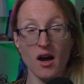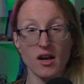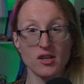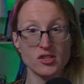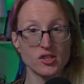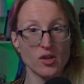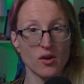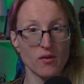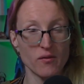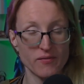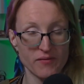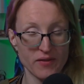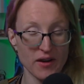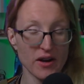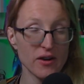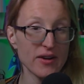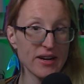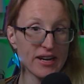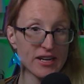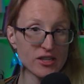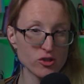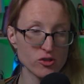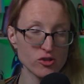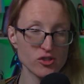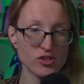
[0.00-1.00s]
So
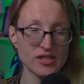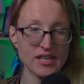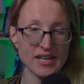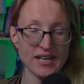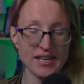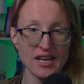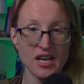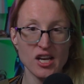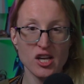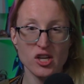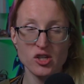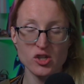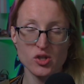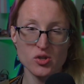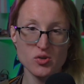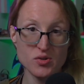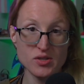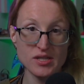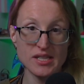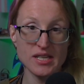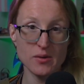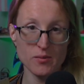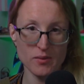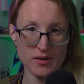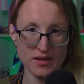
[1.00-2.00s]
very interesting to
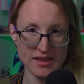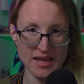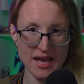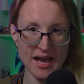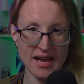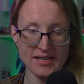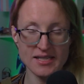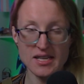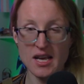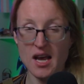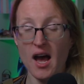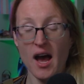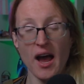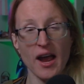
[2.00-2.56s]
see with that.